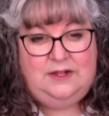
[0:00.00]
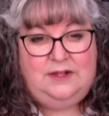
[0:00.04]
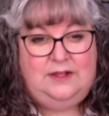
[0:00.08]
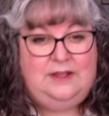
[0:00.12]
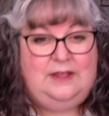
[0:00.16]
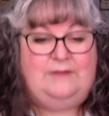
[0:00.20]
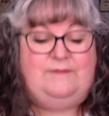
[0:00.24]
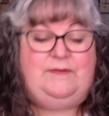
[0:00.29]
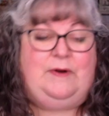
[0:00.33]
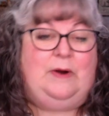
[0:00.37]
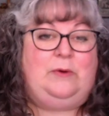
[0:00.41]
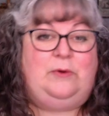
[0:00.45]

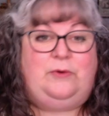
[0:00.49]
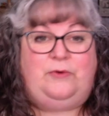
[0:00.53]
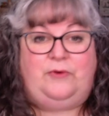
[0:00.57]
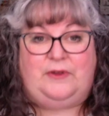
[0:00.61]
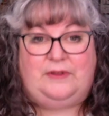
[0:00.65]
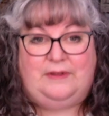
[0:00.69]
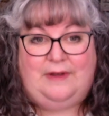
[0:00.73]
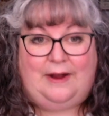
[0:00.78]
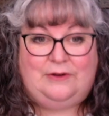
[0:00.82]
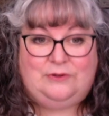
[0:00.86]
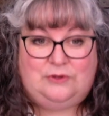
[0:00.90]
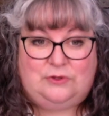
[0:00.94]
If I were to
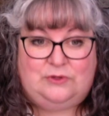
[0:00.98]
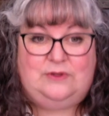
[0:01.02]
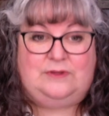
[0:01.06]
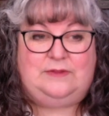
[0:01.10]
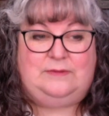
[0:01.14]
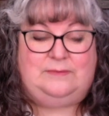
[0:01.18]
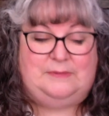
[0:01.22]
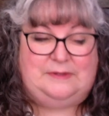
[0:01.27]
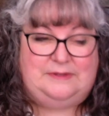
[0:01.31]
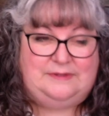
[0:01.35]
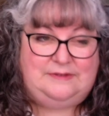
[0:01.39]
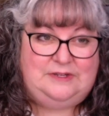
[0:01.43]
retire and do
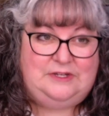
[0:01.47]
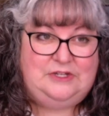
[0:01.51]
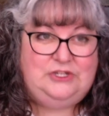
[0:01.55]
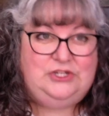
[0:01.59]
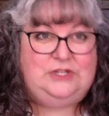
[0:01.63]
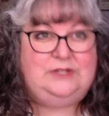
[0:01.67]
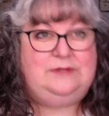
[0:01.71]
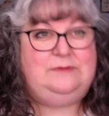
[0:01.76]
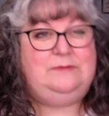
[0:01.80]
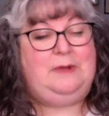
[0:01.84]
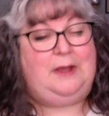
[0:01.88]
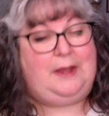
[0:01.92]
nothing but
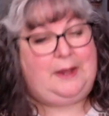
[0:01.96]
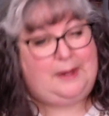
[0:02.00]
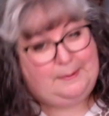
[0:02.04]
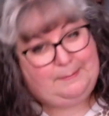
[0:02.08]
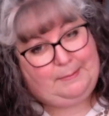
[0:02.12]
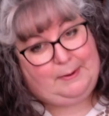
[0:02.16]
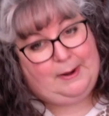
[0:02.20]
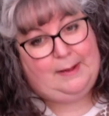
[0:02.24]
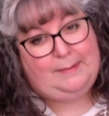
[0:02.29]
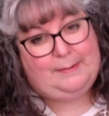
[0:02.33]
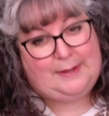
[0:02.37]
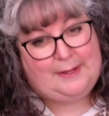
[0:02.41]
stitching, I could
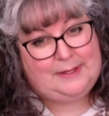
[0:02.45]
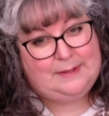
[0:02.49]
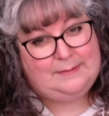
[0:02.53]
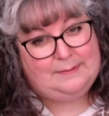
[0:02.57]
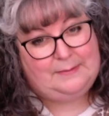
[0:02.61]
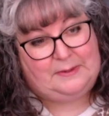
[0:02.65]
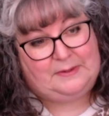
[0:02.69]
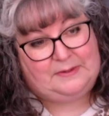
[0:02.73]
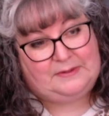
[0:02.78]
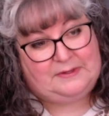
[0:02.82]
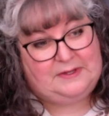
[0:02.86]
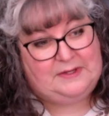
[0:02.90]
probably get them
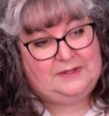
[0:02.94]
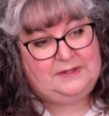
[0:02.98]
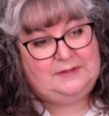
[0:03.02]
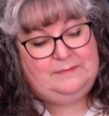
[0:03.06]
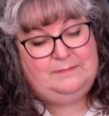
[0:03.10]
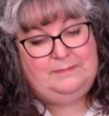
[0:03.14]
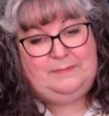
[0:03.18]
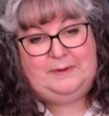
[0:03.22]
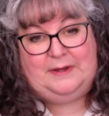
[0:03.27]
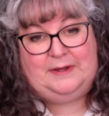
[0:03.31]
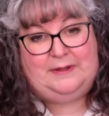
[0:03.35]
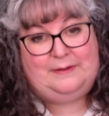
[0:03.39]
all done,
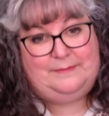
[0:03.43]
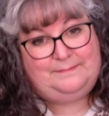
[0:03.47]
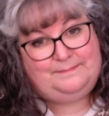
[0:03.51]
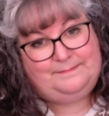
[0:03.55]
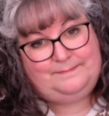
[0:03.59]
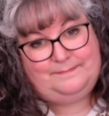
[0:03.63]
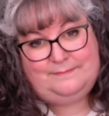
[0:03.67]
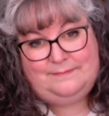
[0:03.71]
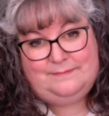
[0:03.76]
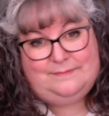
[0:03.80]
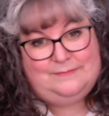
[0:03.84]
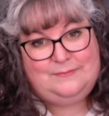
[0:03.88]
but
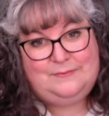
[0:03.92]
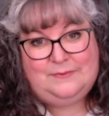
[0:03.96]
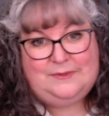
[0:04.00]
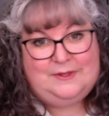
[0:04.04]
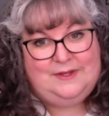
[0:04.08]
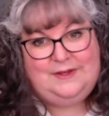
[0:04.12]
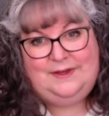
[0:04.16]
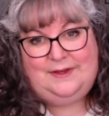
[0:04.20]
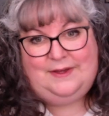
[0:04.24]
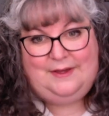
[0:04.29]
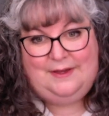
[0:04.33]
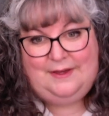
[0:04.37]

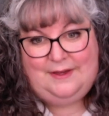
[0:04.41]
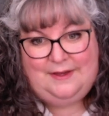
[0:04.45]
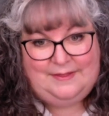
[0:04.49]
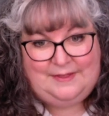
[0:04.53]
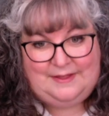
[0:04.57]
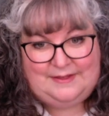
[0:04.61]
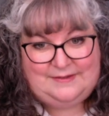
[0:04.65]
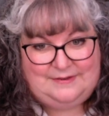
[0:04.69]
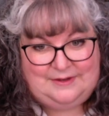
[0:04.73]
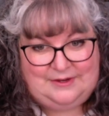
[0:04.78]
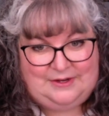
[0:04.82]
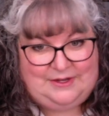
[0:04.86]

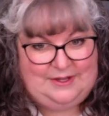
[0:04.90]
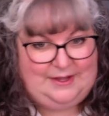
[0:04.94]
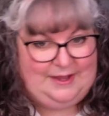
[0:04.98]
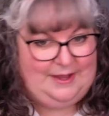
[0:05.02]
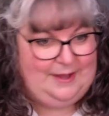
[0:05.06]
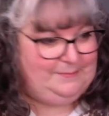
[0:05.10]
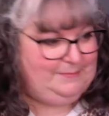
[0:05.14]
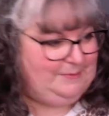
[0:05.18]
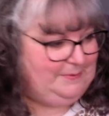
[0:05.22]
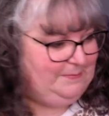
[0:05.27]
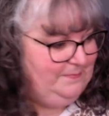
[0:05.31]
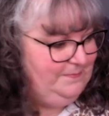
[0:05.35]
that's not going to
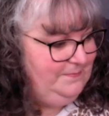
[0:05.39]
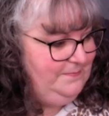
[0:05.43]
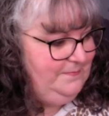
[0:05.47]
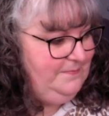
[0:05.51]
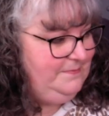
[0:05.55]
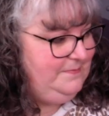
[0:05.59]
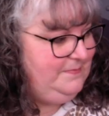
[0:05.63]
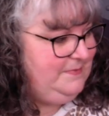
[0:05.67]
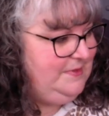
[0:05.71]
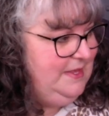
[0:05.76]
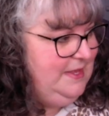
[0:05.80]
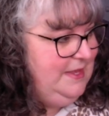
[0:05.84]
happen.
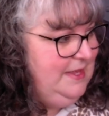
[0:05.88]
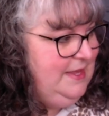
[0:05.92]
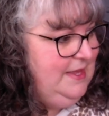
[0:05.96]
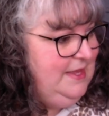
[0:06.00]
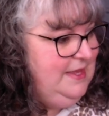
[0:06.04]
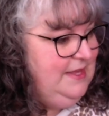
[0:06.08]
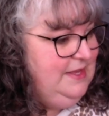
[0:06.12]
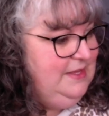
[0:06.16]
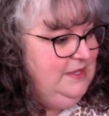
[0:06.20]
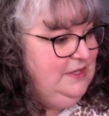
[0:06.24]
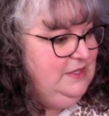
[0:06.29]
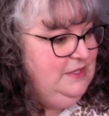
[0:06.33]

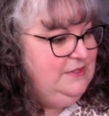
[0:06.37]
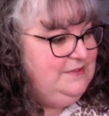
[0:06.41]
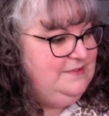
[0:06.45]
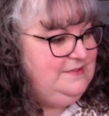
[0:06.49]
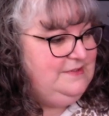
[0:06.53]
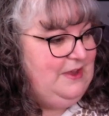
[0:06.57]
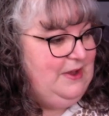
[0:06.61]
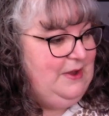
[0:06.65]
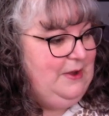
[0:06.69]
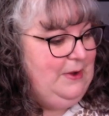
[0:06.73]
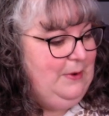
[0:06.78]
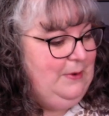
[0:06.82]

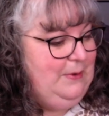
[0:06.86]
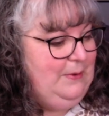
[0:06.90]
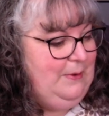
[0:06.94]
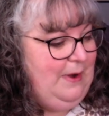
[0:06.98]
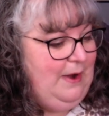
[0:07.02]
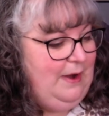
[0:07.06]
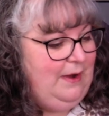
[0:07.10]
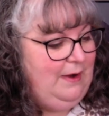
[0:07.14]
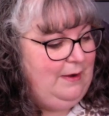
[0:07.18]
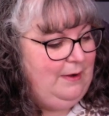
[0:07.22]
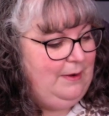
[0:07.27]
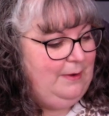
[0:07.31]
So,
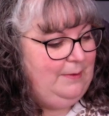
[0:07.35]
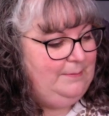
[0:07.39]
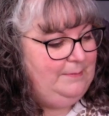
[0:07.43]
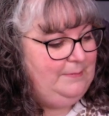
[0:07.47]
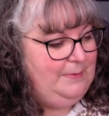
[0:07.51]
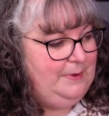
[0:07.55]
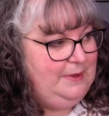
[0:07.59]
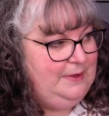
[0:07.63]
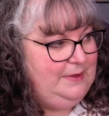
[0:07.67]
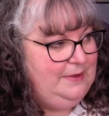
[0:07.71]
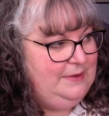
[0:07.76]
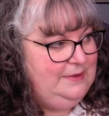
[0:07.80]
I'm
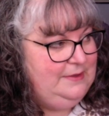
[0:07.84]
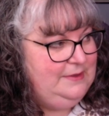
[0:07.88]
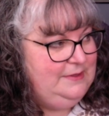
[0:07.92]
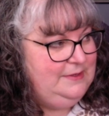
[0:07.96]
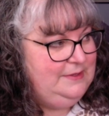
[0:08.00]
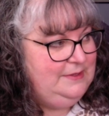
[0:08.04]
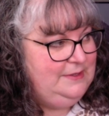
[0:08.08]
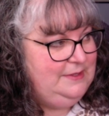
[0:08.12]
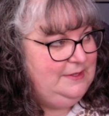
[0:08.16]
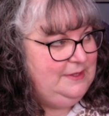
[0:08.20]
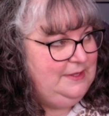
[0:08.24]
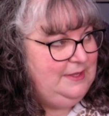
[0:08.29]

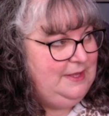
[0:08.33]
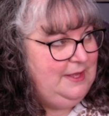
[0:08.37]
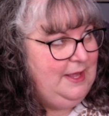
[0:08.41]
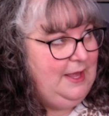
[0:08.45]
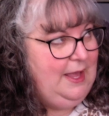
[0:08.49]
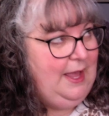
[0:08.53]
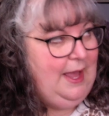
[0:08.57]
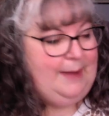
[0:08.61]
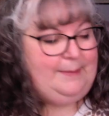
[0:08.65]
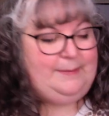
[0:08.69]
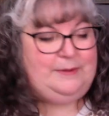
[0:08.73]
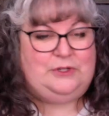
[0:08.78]

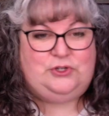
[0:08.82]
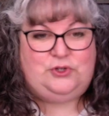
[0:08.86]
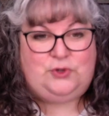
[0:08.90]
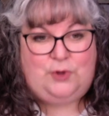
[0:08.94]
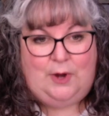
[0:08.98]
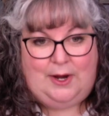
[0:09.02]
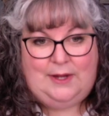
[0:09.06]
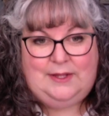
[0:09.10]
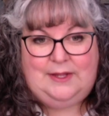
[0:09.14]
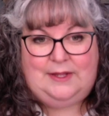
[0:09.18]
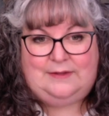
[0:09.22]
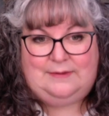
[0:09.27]
going to
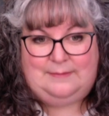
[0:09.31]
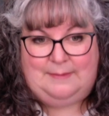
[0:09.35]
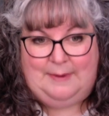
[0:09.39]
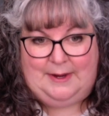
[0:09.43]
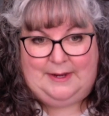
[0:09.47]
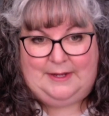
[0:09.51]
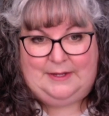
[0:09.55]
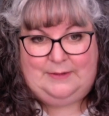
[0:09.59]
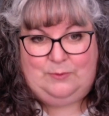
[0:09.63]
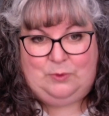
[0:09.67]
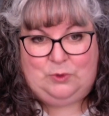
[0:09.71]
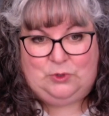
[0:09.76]
try not to buy
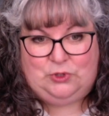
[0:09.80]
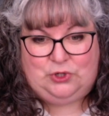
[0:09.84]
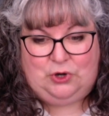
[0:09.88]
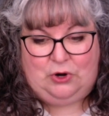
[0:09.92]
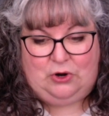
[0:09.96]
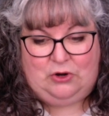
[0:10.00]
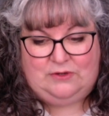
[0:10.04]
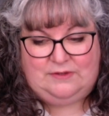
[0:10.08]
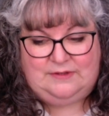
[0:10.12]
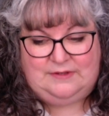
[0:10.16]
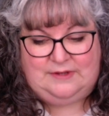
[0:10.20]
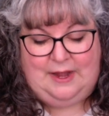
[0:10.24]
any more charts.